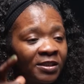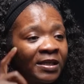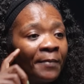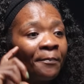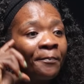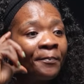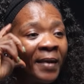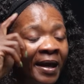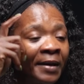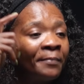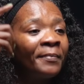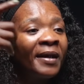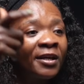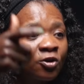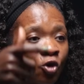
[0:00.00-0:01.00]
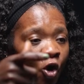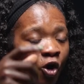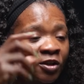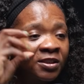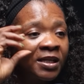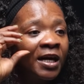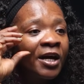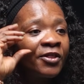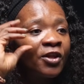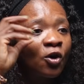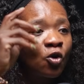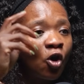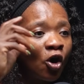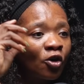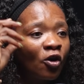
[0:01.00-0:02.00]
the man-made God, the
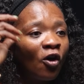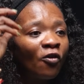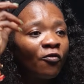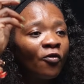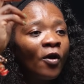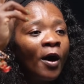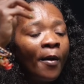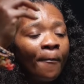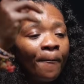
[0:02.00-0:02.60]
God of